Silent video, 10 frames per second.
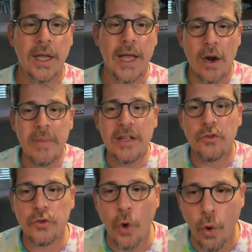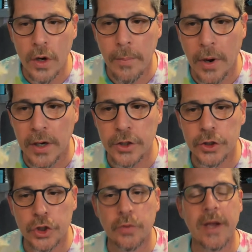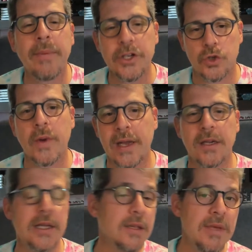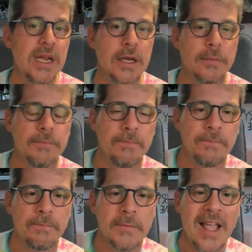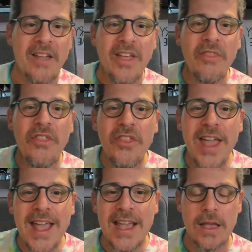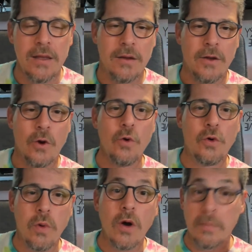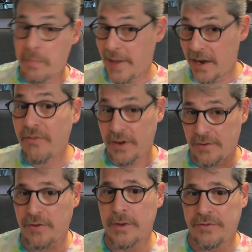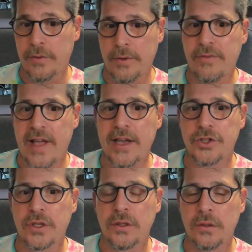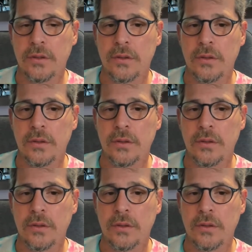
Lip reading: and are being torn apart shred by shred in the media. That they, who, quote, benefited from affirmative action,